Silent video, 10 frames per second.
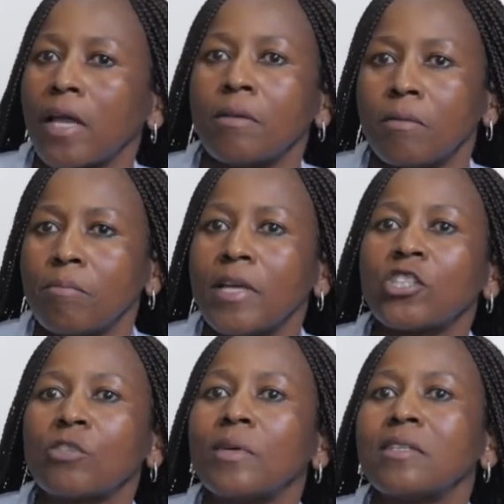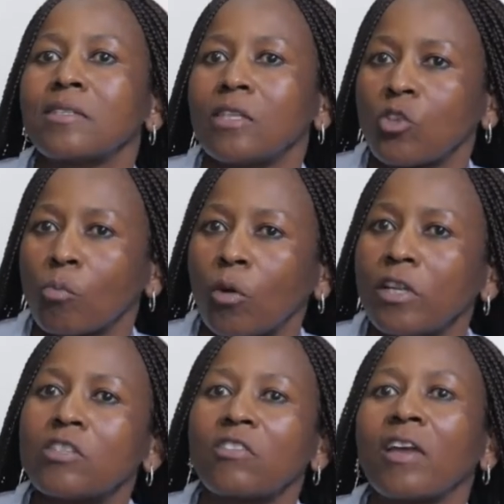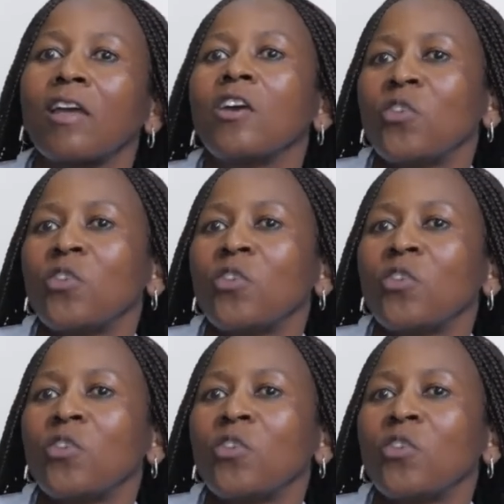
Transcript: and measurements and you're monitoring,